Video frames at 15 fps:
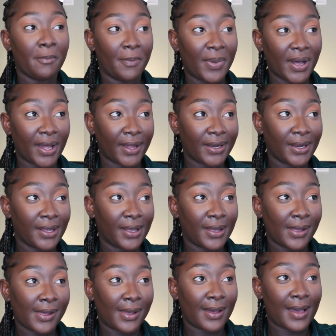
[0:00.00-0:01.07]
but
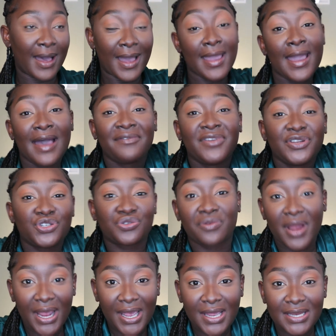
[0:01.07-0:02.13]
I haven't
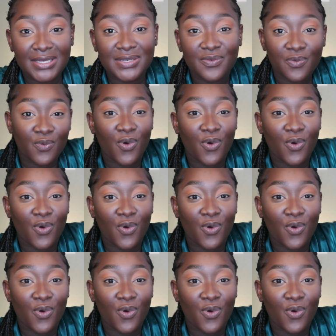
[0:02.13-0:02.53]
trained